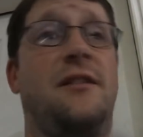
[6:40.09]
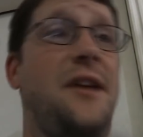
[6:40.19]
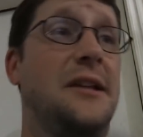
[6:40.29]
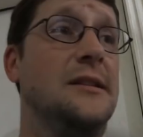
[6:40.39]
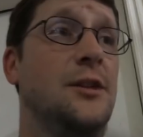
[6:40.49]

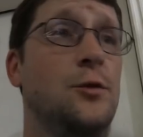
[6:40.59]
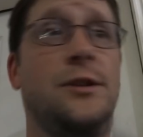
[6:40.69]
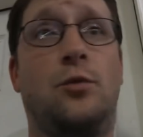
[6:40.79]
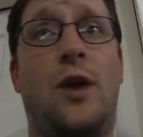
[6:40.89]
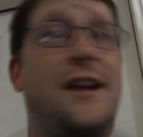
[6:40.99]
They can
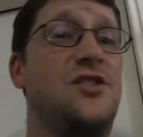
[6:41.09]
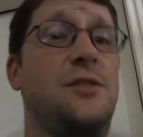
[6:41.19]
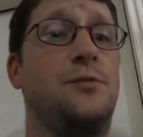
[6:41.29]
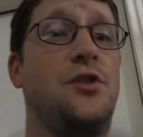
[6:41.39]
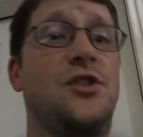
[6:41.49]
literally write
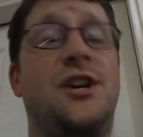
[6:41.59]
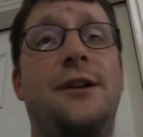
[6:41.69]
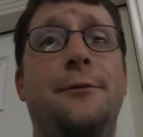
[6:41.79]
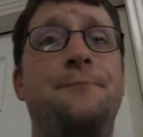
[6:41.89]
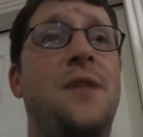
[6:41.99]
exempt on the
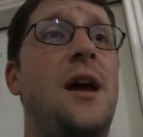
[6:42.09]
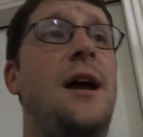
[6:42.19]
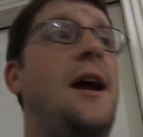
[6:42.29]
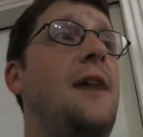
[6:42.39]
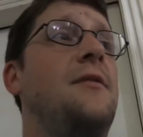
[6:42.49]
title,
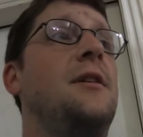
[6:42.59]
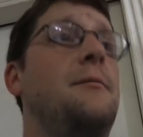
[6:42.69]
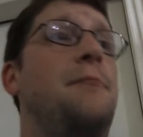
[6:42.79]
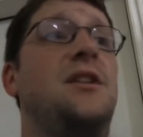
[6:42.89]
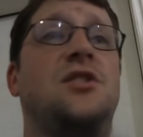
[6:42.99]
and
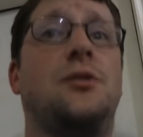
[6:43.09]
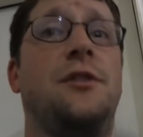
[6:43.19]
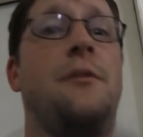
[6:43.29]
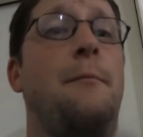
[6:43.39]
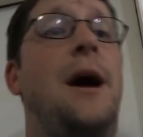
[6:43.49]
then basically
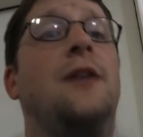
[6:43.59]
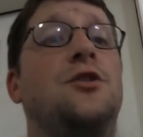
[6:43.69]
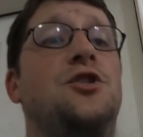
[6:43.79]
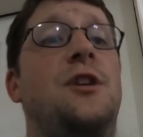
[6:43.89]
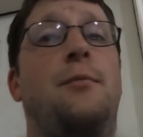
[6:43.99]
the
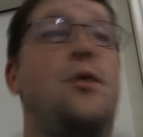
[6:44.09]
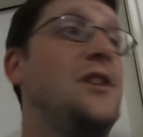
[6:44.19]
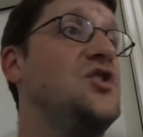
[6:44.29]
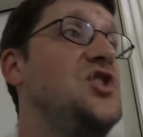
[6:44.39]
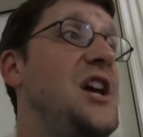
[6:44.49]
mileage at that point
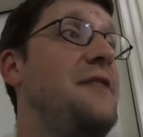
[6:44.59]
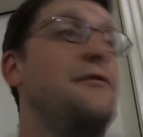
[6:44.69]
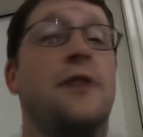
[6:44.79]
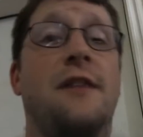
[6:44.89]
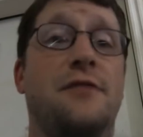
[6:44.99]
is dead
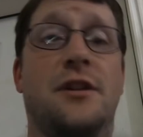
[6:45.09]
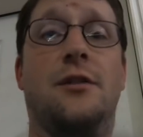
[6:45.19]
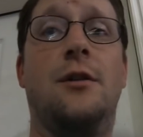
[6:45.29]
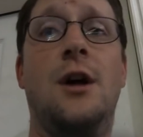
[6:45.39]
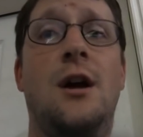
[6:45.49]
for that
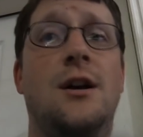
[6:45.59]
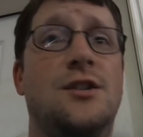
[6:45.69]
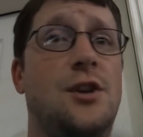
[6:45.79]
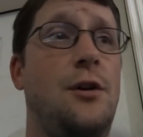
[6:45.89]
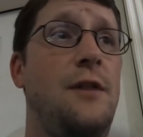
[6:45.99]
vehicle.
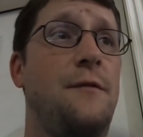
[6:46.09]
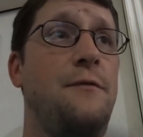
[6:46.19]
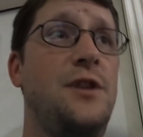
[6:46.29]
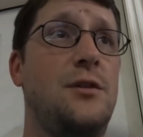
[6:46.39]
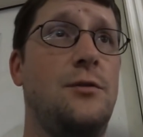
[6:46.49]
So if a
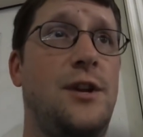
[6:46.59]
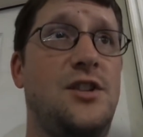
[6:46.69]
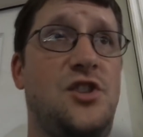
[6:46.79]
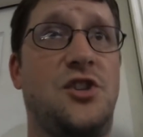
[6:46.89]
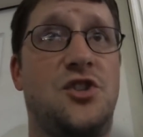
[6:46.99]
vehicle
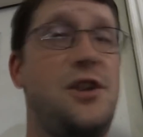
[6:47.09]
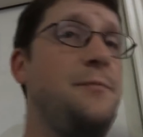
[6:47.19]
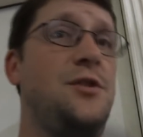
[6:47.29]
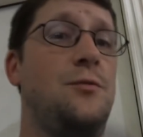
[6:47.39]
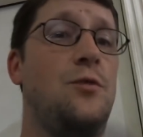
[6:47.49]
gets
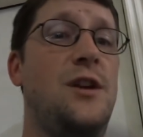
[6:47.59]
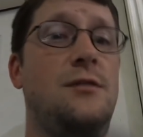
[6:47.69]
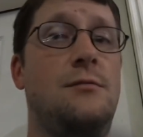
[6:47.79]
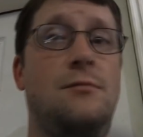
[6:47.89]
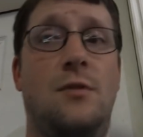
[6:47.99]
exempt
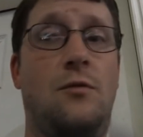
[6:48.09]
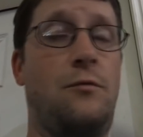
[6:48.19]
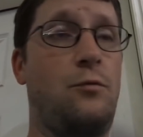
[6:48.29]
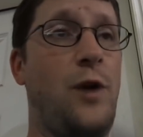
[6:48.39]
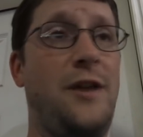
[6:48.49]

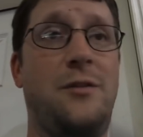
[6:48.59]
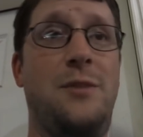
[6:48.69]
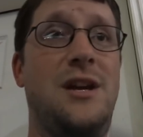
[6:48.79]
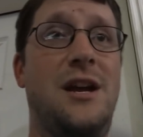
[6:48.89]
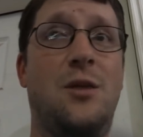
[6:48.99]
written right at the
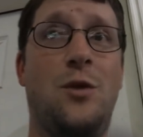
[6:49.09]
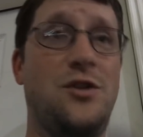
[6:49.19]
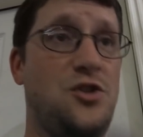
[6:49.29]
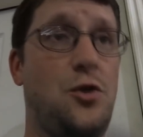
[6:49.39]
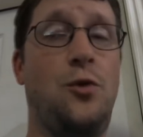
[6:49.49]
beginning when
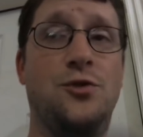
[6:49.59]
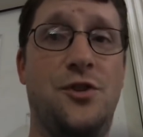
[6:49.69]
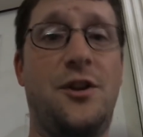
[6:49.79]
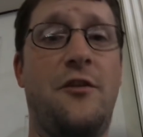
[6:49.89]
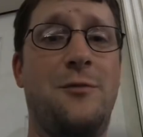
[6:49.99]
it's sold to
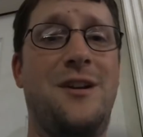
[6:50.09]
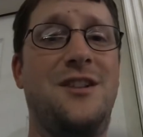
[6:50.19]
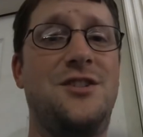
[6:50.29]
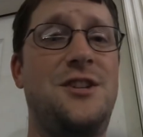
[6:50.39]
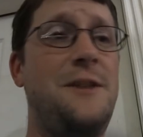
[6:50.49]
the government
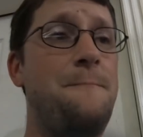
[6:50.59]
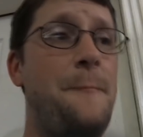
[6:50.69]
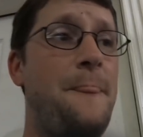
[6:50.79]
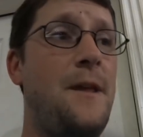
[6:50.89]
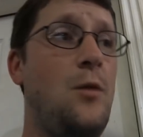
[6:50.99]
entity,
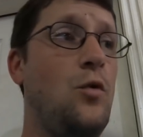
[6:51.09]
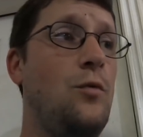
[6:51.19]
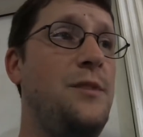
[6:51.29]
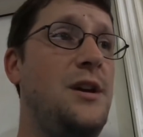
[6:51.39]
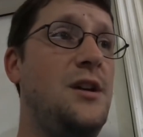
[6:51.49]
it will
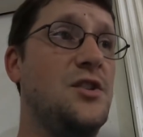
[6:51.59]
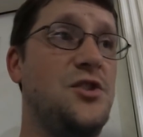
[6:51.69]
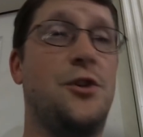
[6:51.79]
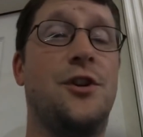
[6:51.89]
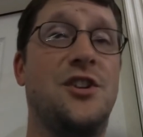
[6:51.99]
be
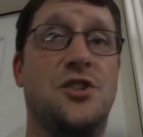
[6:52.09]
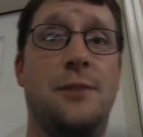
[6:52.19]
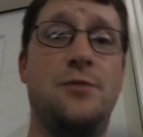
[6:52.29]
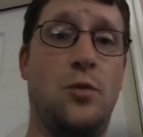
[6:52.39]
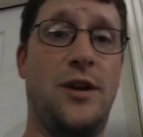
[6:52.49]
considered
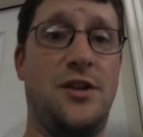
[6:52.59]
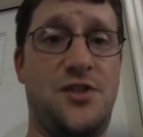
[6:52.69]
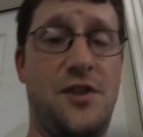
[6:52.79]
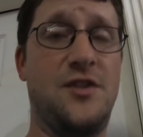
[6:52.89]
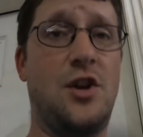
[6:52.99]
exempt when it gets
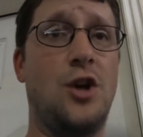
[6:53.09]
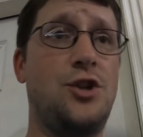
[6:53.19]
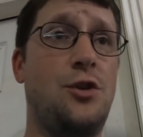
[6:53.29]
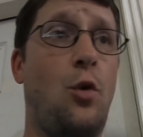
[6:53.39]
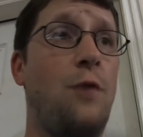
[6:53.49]
to this
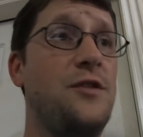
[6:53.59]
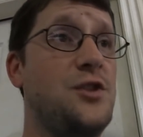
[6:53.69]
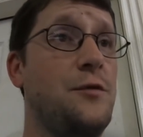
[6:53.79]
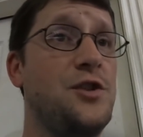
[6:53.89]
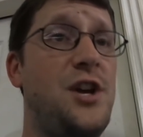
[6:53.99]
auction. Or if it's
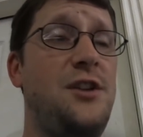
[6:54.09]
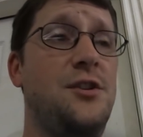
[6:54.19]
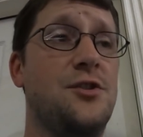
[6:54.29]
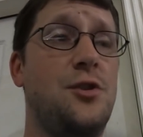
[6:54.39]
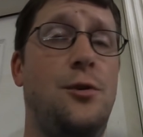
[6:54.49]
over 10
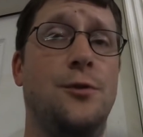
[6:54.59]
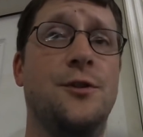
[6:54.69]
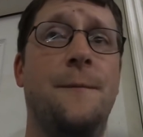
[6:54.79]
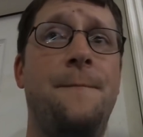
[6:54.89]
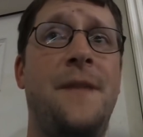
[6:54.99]
years
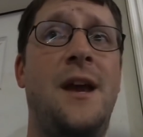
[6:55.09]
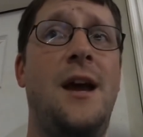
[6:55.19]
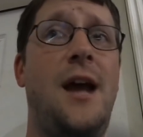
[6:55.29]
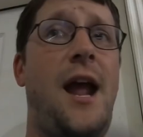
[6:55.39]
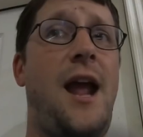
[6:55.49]
old
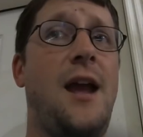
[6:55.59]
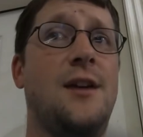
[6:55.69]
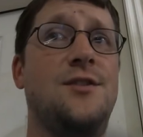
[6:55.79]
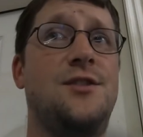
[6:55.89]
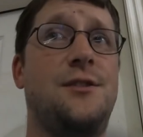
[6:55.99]

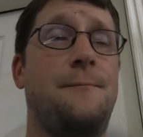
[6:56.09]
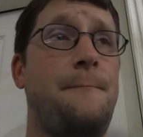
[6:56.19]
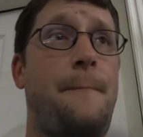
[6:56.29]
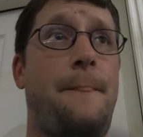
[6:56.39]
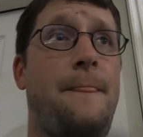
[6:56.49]
and
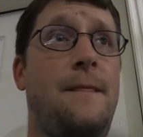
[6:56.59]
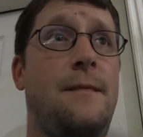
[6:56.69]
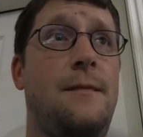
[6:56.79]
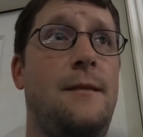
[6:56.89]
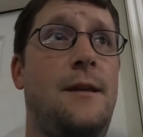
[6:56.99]

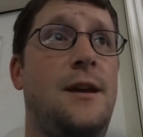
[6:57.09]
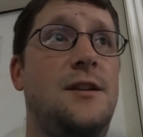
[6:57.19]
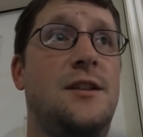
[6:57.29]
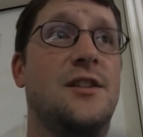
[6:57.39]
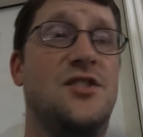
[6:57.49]

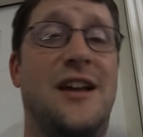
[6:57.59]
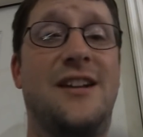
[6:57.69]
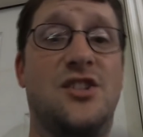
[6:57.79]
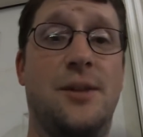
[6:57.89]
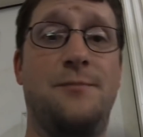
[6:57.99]
it gets that
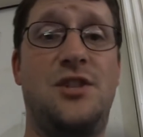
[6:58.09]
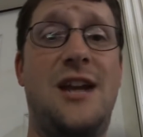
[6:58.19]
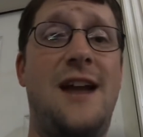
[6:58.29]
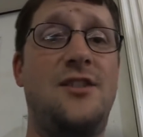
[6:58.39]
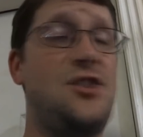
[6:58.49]
exempt
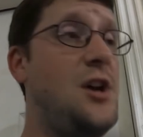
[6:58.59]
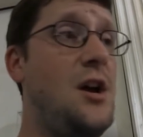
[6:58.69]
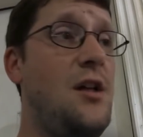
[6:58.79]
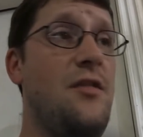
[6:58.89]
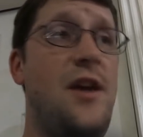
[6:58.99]
status,
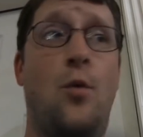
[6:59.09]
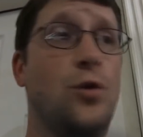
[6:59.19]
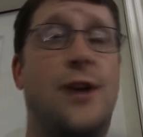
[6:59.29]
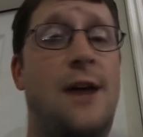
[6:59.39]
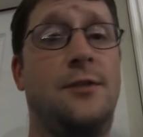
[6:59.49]
they
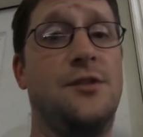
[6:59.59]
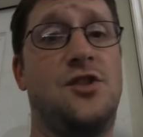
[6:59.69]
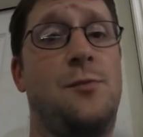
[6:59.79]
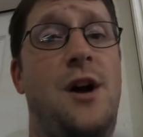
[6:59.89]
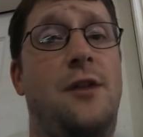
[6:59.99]
will not list
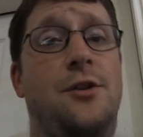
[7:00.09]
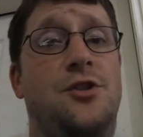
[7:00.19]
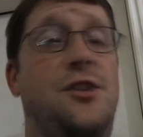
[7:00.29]
the mileage.